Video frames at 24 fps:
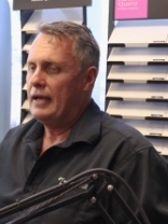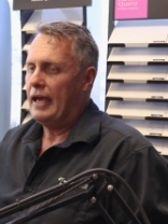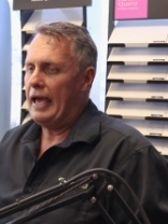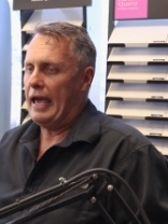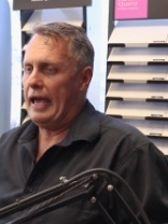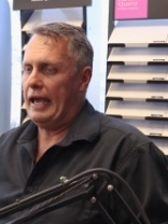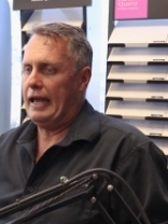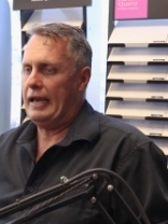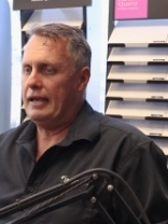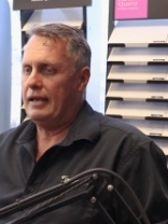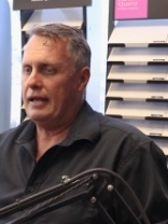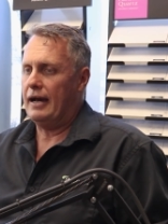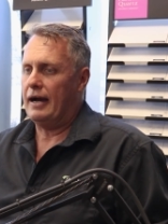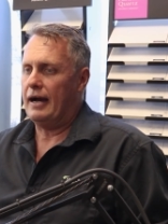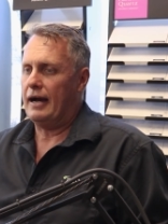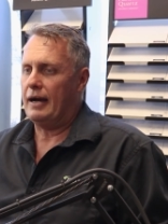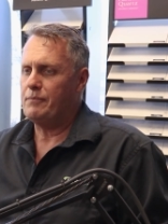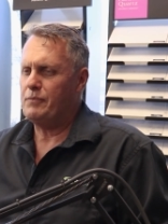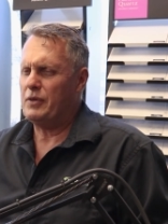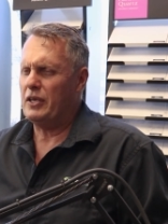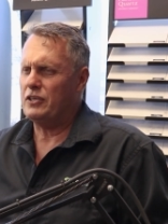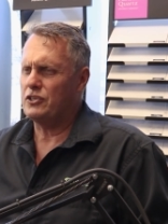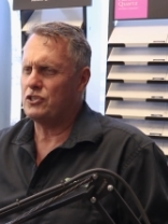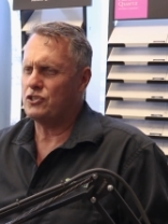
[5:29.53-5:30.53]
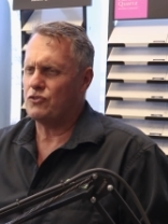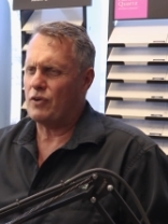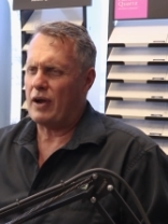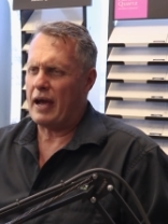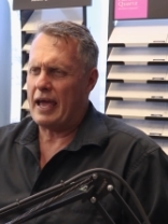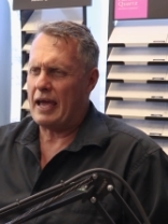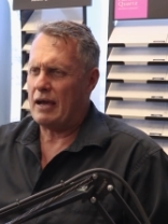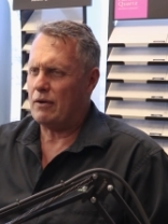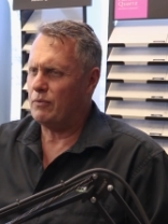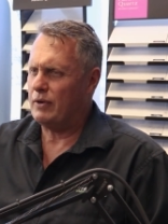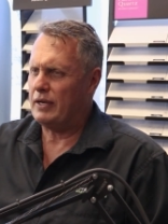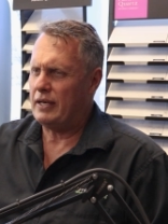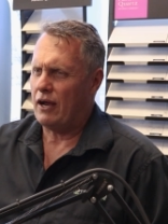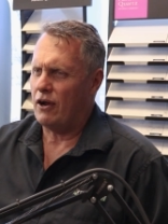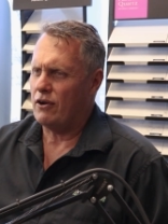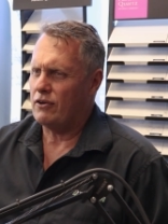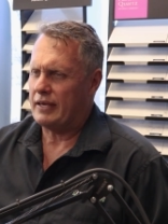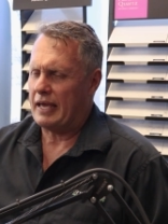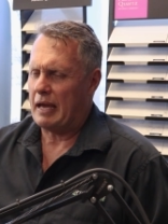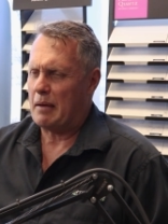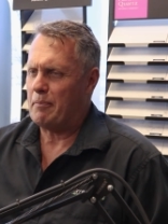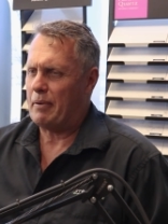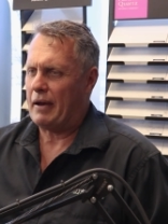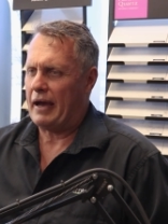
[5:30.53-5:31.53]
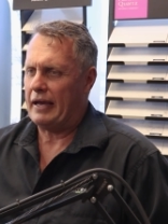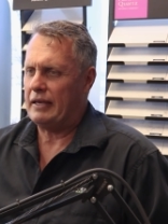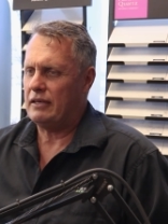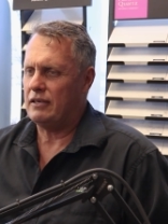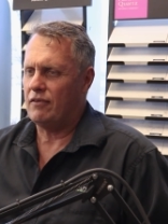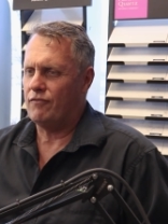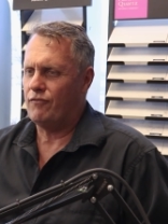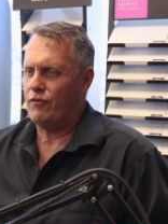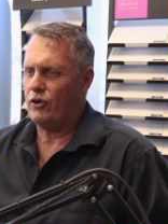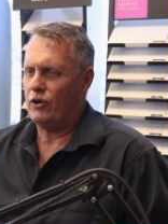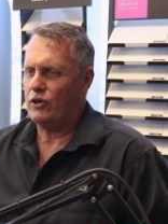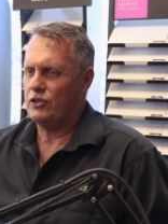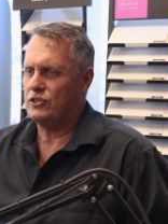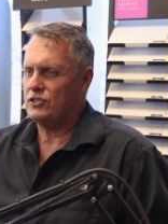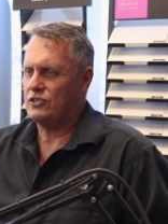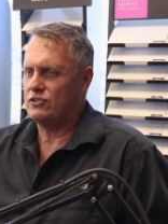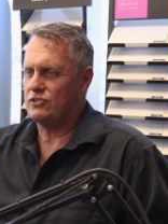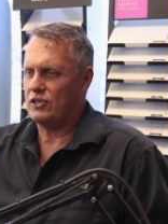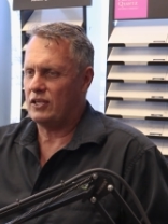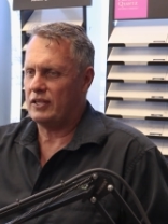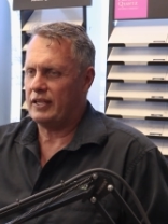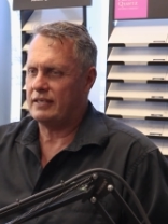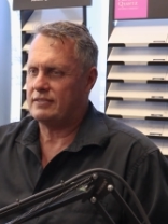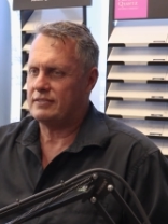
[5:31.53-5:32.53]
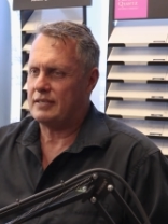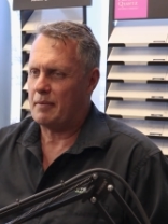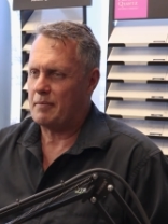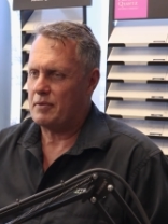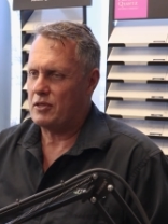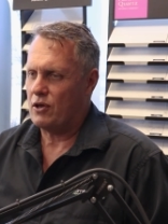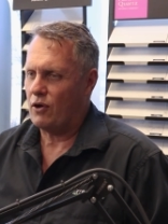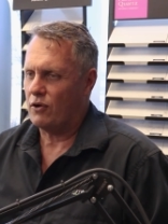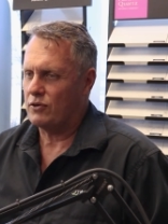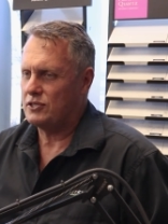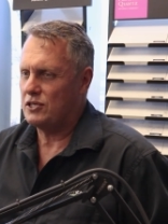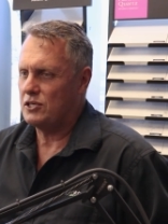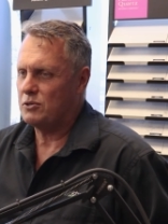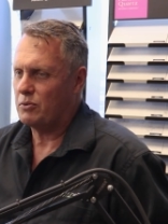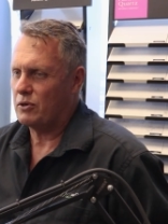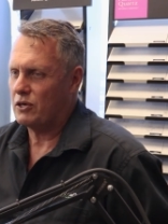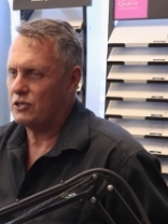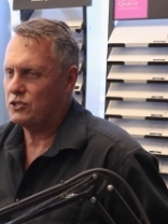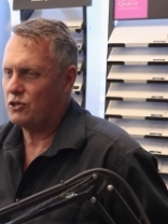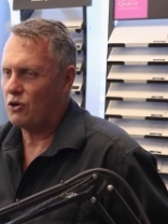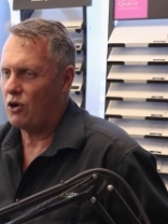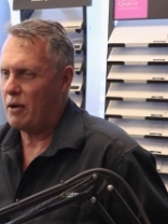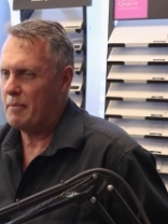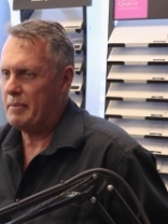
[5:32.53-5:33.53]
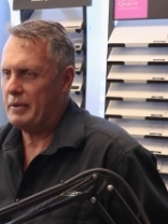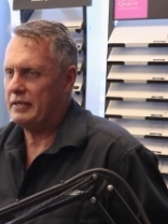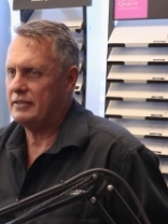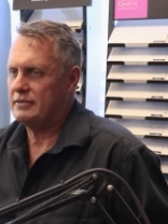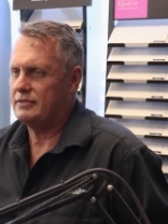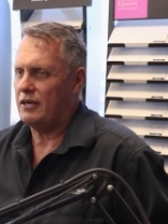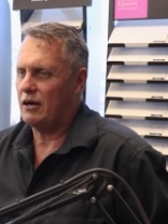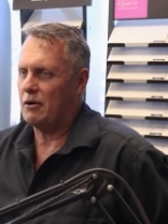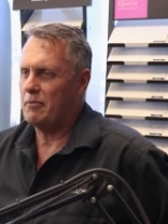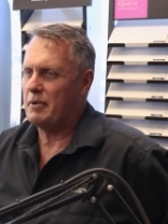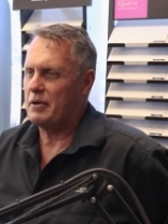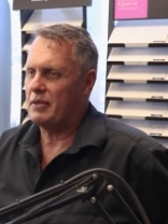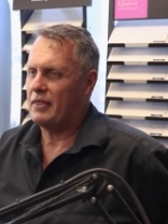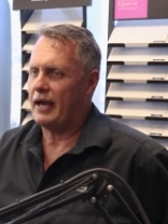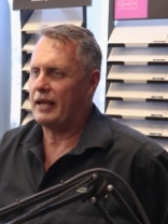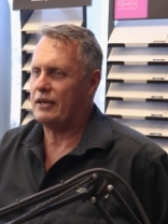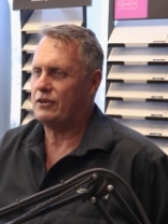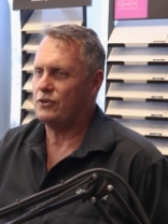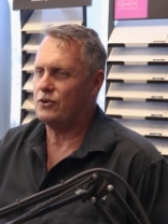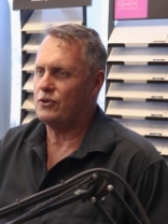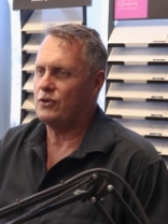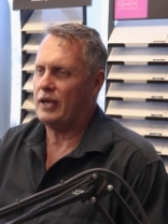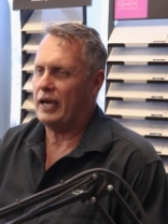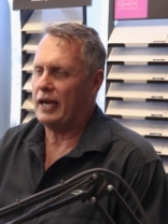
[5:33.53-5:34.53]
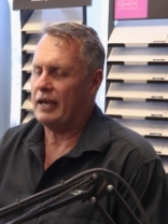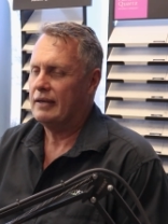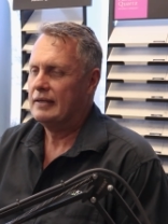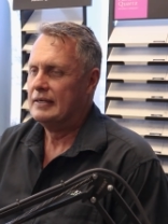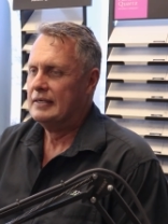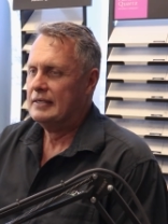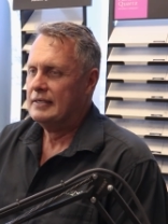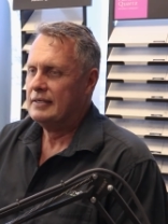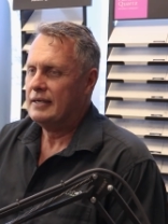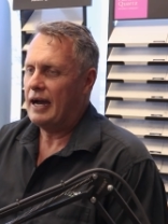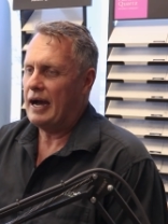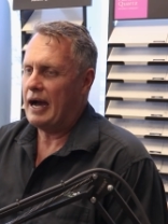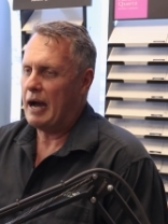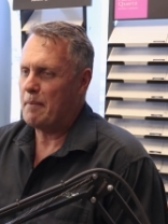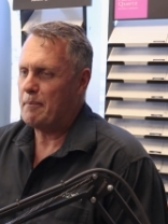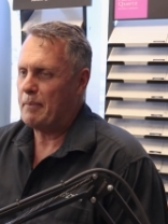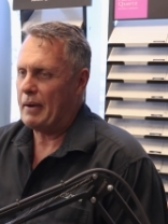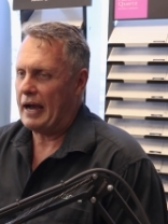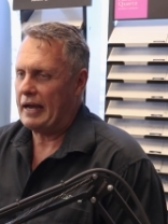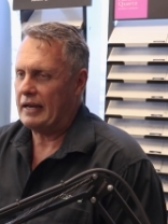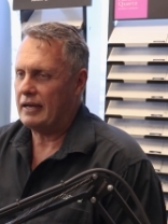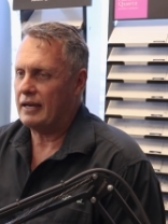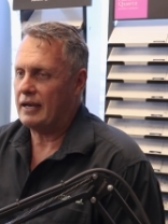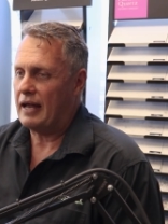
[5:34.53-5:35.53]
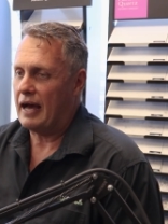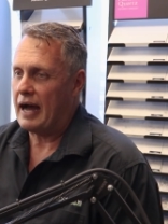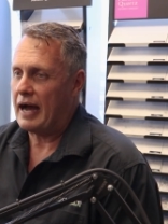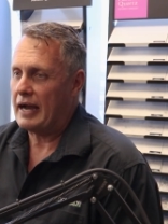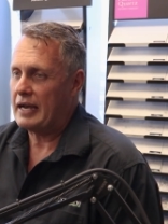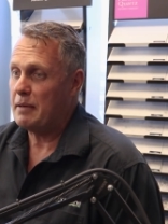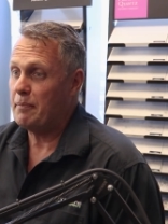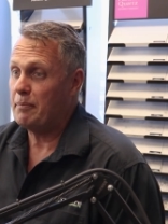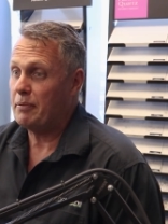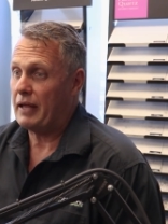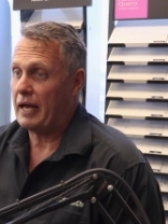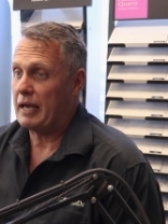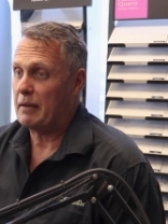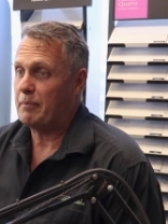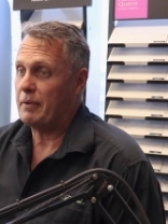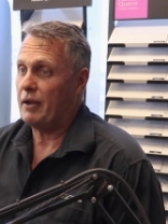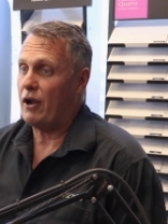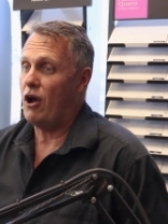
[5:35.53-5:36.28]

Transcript: and uh, in Australia, we don't get painted versions unless some of the Aussies want to chime in and tell me they do get uh, painted HardiePlank.